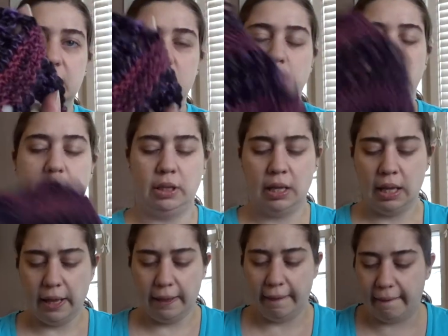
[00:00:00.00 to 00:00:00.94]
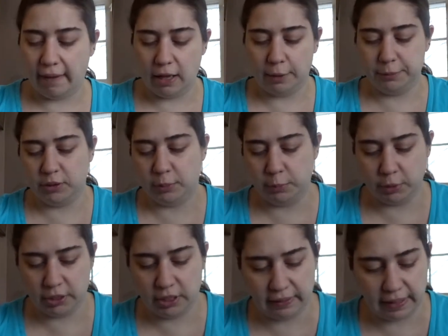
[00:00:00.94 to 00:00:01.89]
that should be good. So I've been
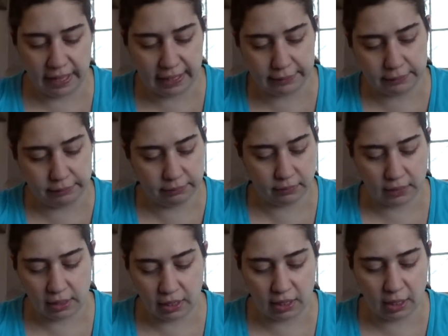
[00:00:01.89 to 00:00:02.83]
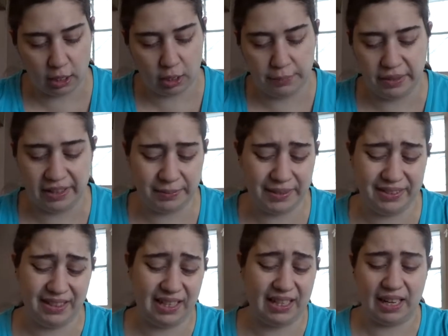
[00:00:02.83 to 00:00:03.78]
working on that, and that's
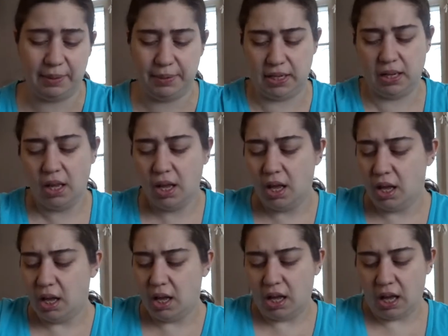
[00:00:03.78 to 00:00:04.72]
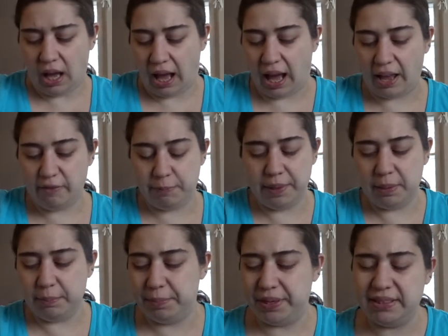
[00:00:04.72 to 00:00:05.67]
basically it. I mean, I've
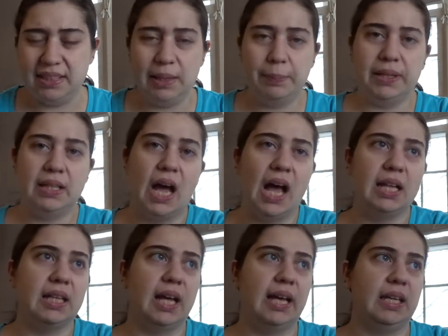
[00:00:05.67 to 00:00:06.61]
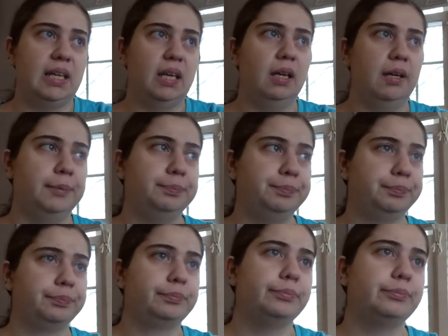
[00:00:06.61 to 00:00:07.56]
been busy, but not like,
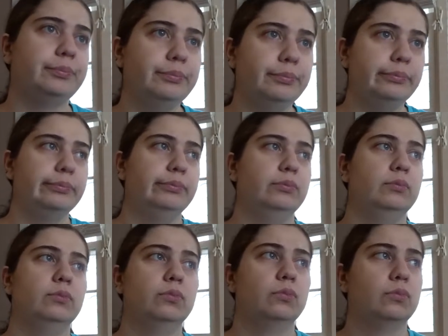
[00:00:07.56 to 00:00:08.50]
I'm